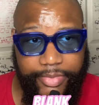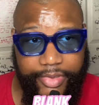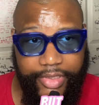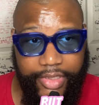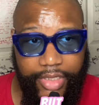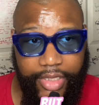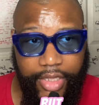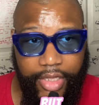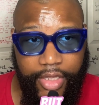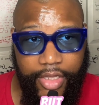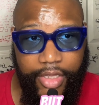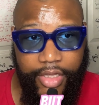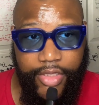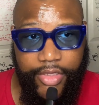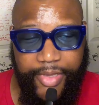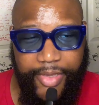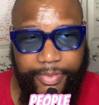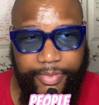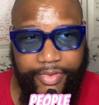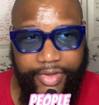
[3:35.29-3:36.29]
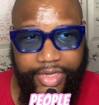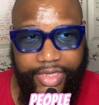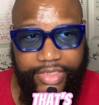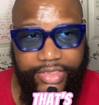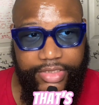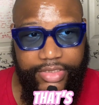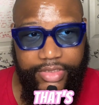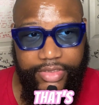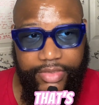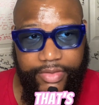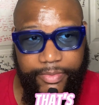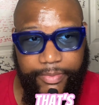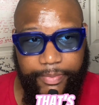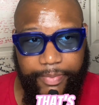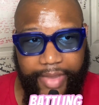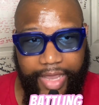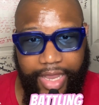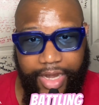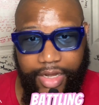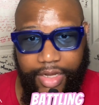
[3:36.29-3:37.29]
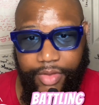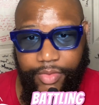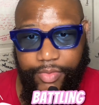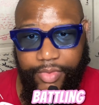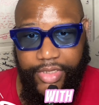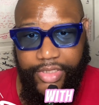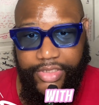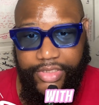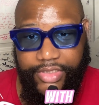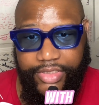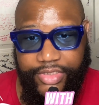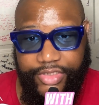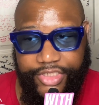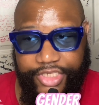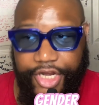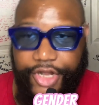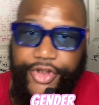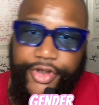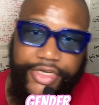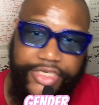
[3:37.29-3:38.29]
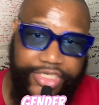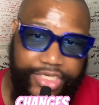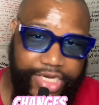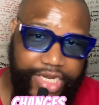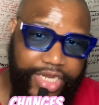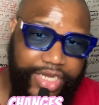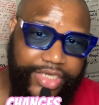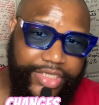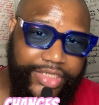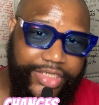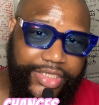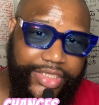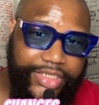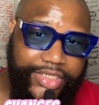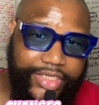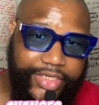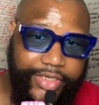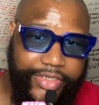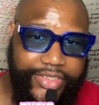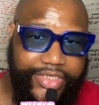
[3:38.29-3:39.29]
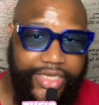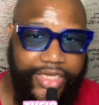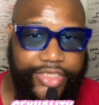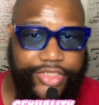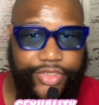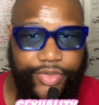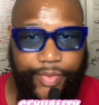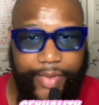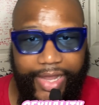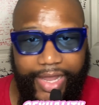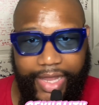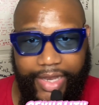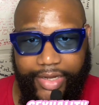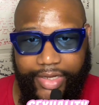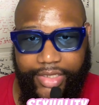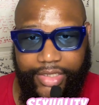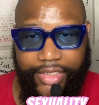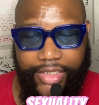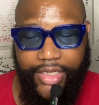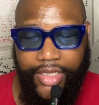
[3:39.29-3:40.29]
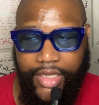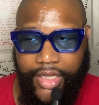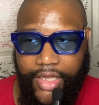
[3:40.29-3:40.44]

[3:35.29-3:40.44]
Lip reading: But people that's battling with gender changes and their sexuality,